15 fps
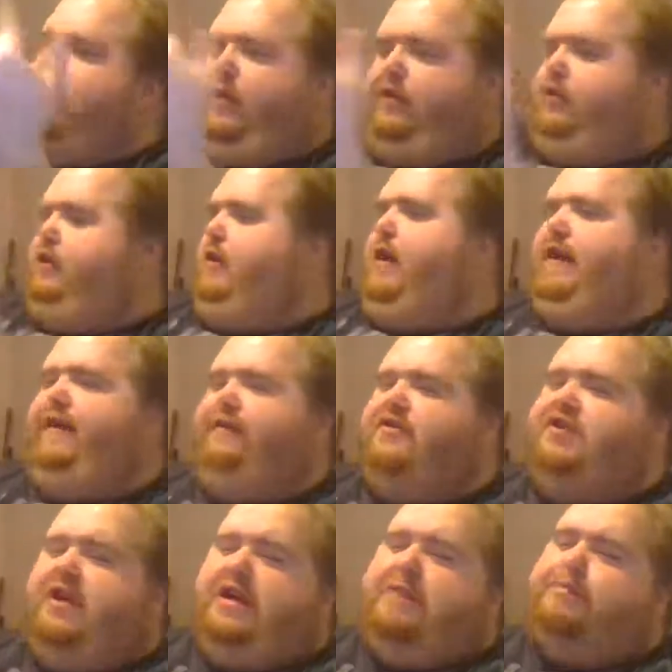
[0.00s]
Either I have
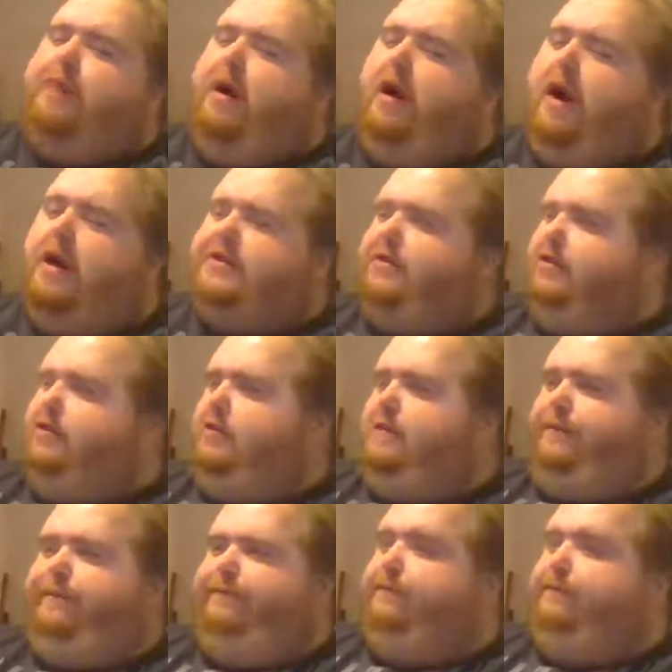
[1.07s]
chicken pox or